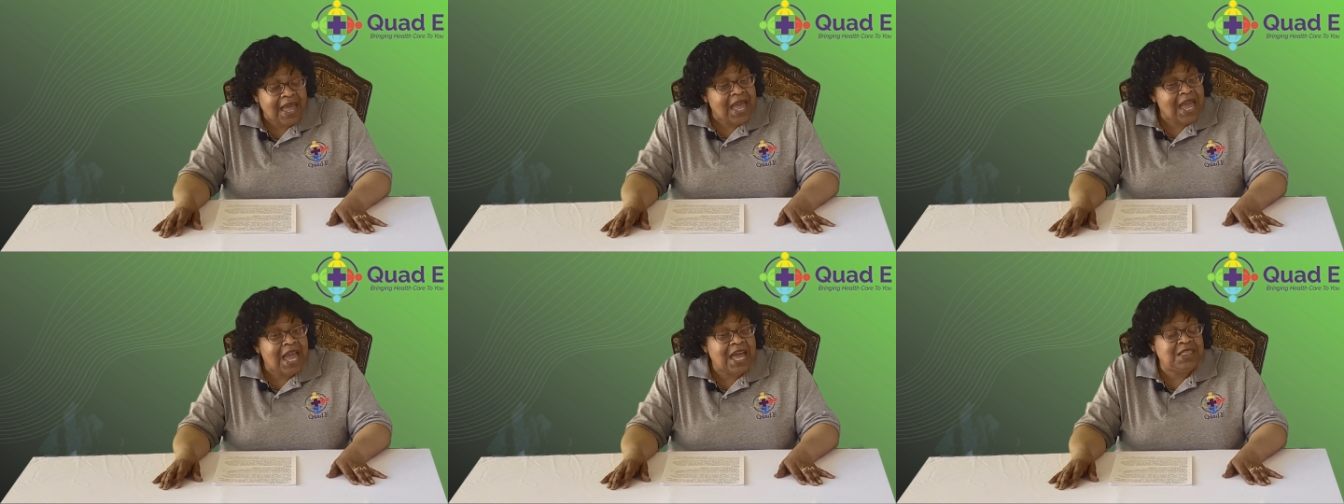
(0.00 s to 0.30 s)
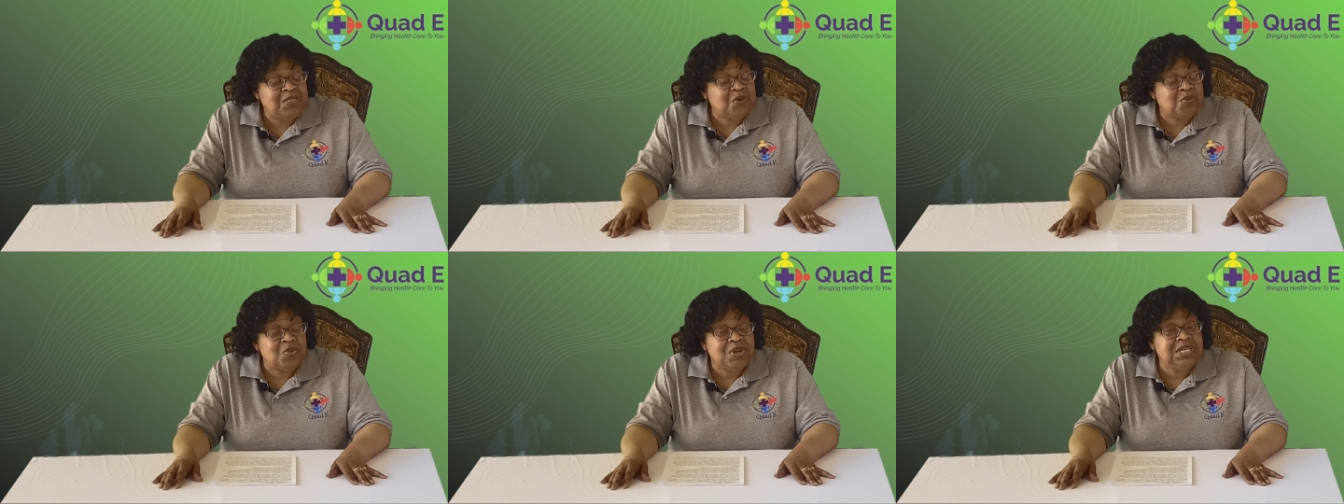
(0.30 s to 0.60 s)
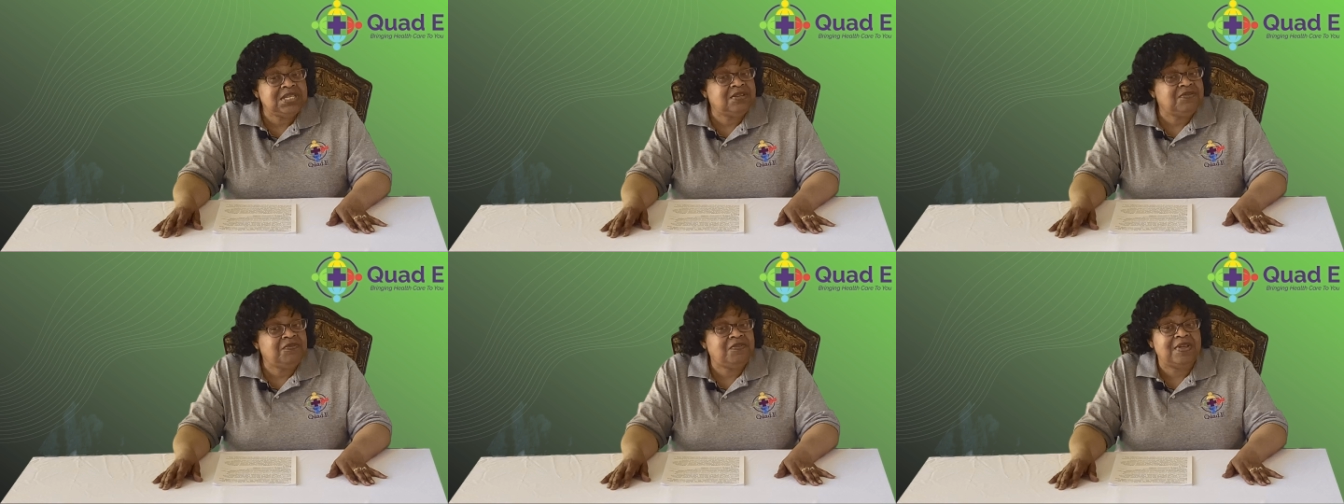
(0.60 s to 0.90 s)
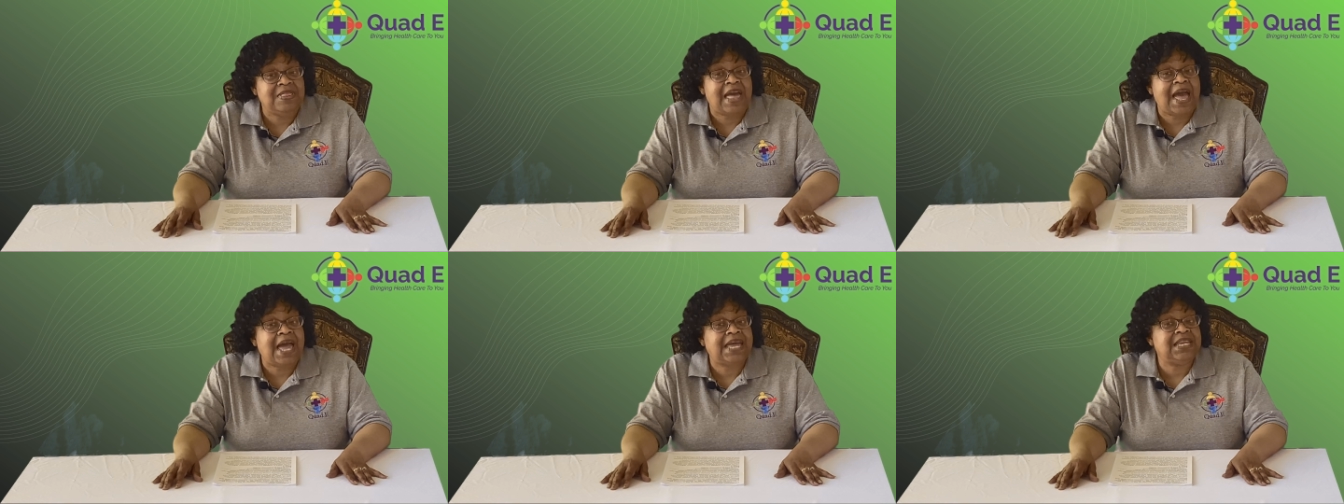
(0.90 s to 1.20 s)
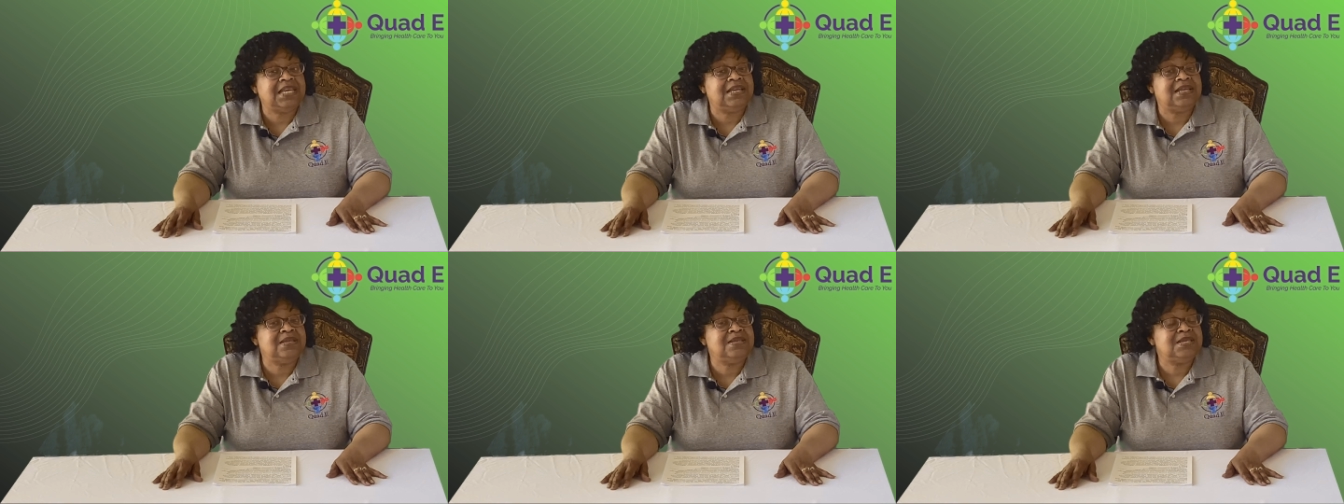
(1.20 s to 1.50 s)
And the reason for that
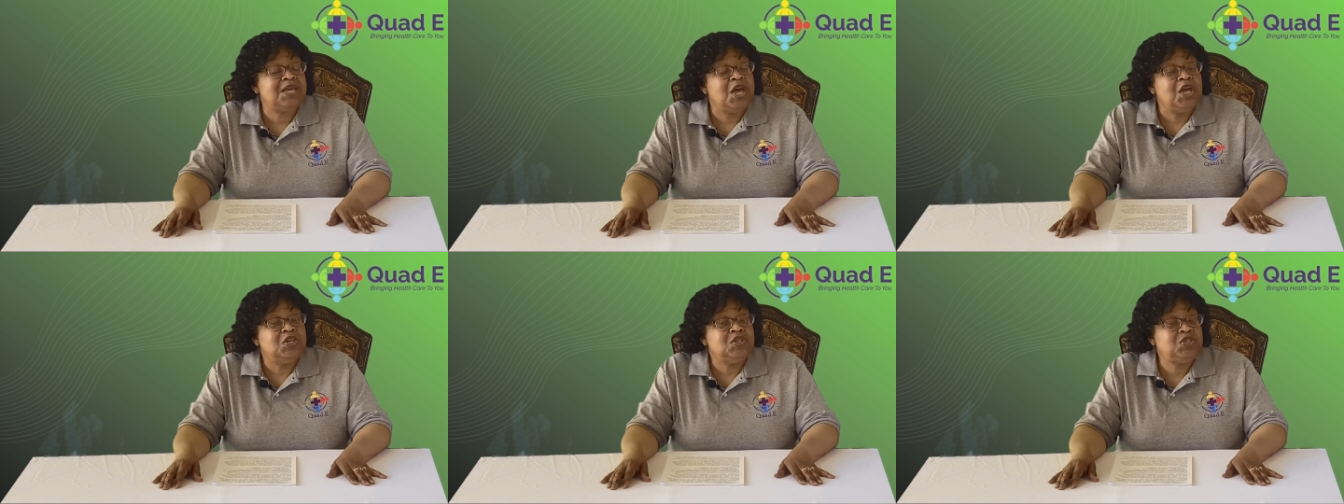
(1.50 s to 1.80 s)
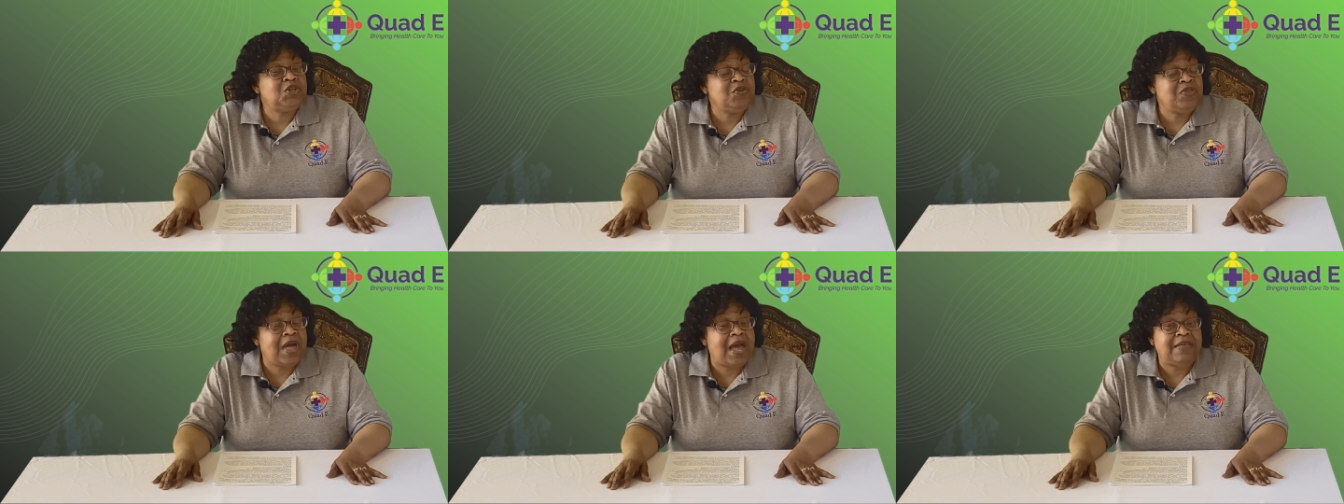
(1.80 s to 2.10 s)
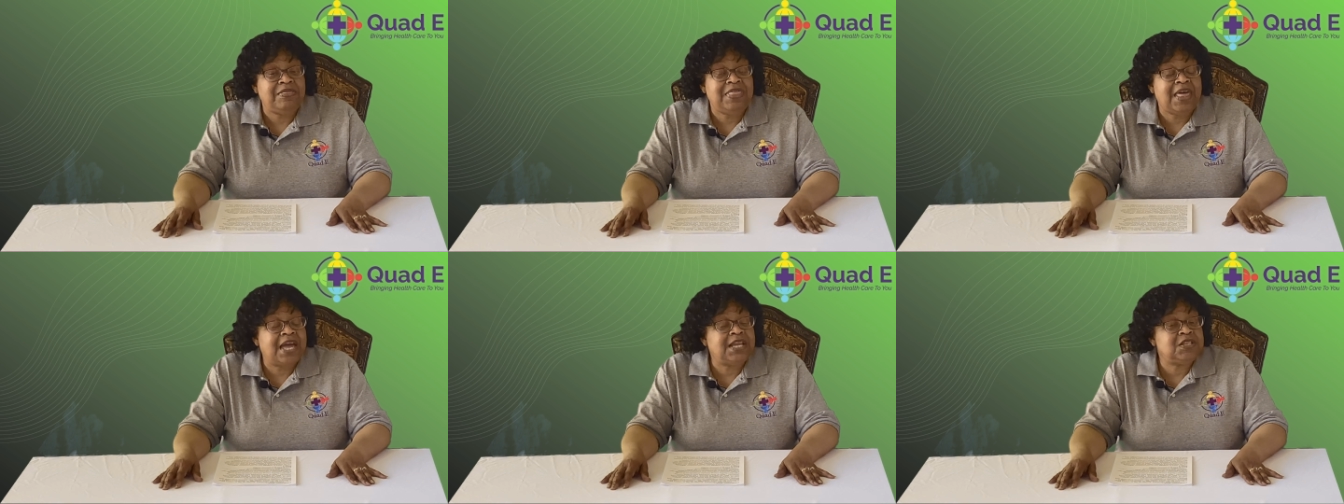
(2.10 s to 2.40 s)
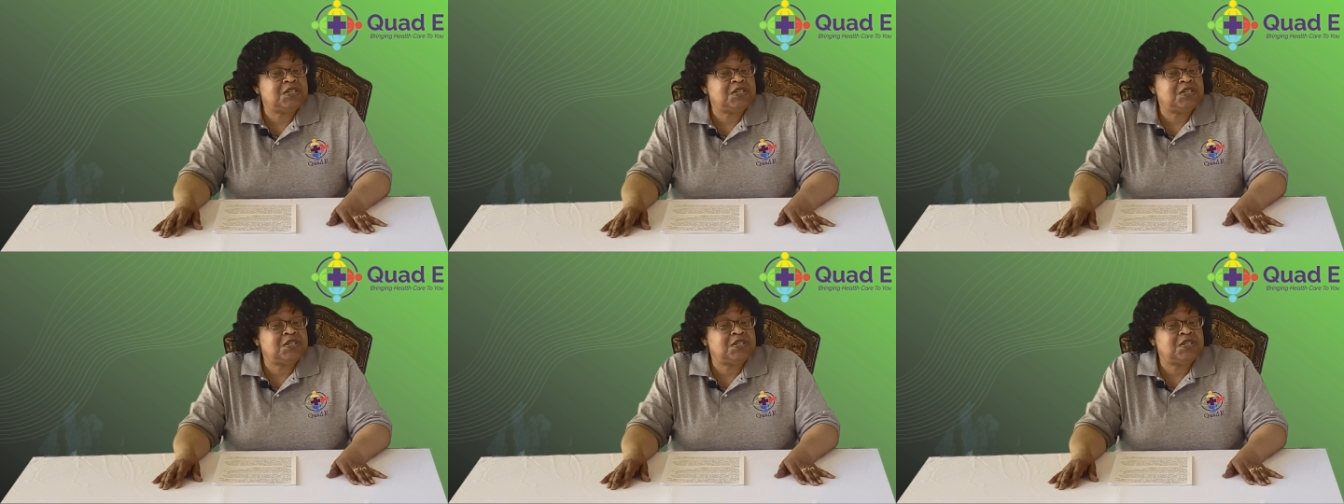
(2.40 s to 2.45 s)
is so that that